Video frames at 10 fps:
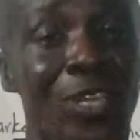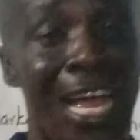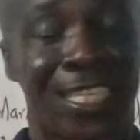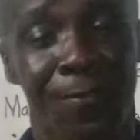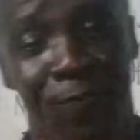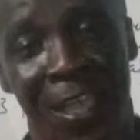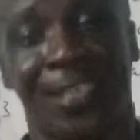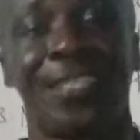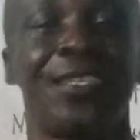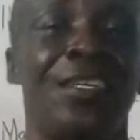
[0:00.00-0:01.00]
that
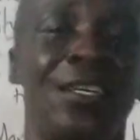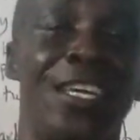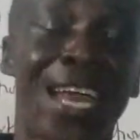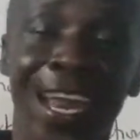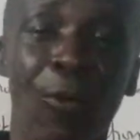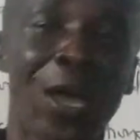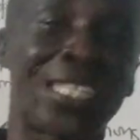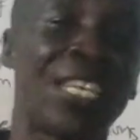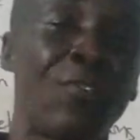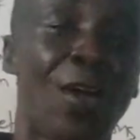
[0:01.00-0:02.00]
effect, in other
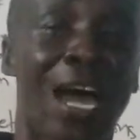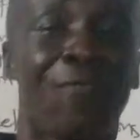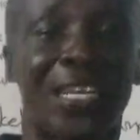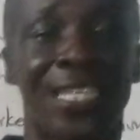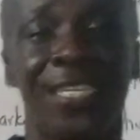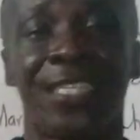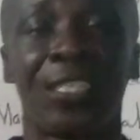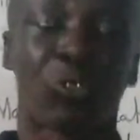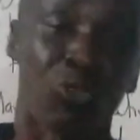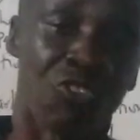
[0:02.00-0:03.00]
words, if you don't have
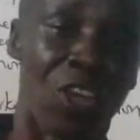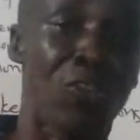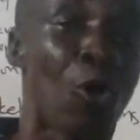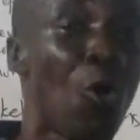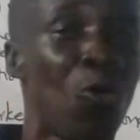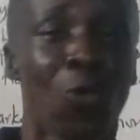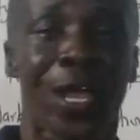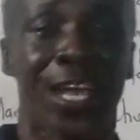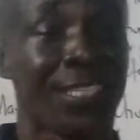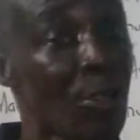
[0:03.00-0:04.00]
facilities to train your own
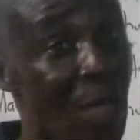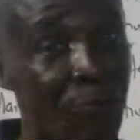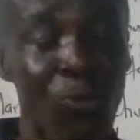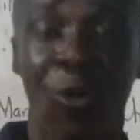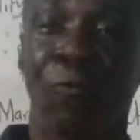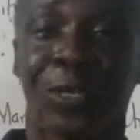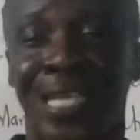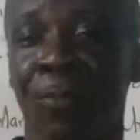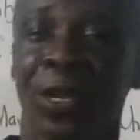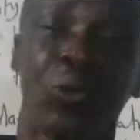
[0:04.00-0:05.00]
workers, then you have to go for
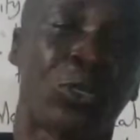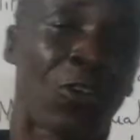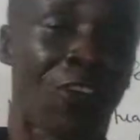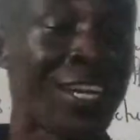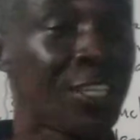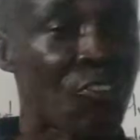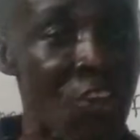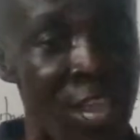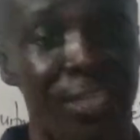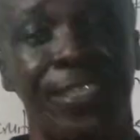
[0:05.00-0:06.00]
somebody who's already
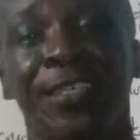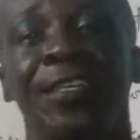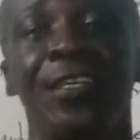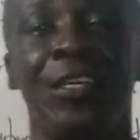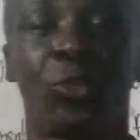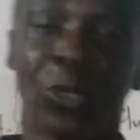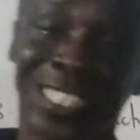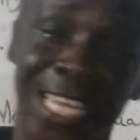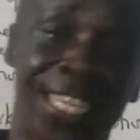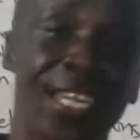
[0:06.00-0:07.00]
trained. So
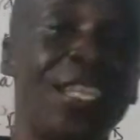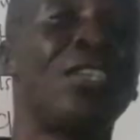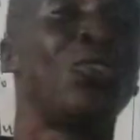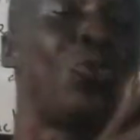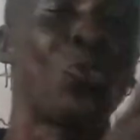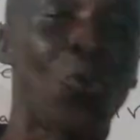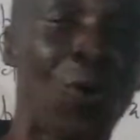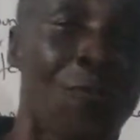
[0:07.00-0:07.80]
certainly you go